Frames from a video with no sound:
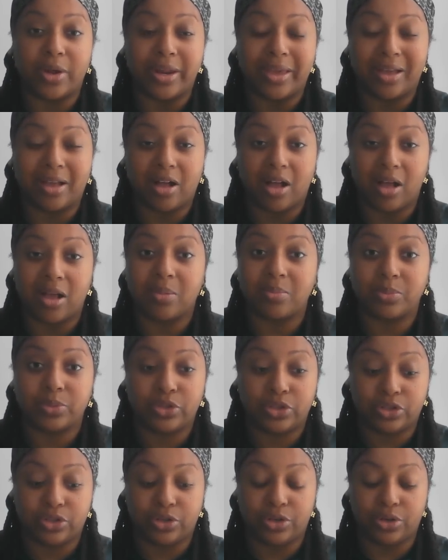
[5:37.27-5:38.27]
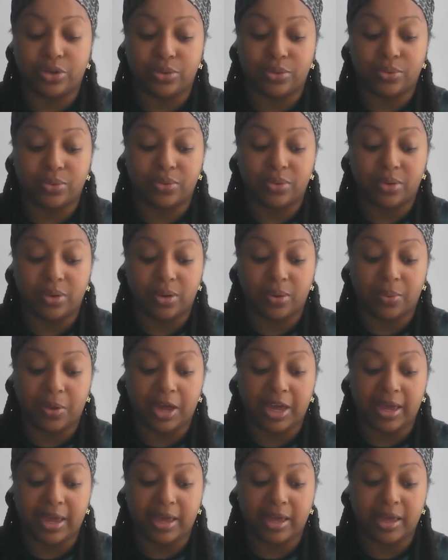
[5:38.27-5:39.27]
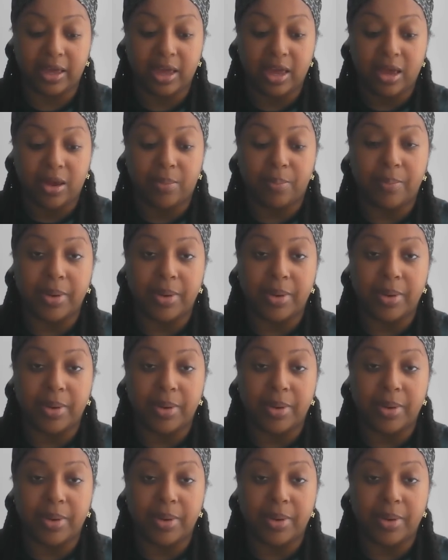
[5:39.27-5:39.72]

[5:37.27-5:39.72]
when it comes to you, okay?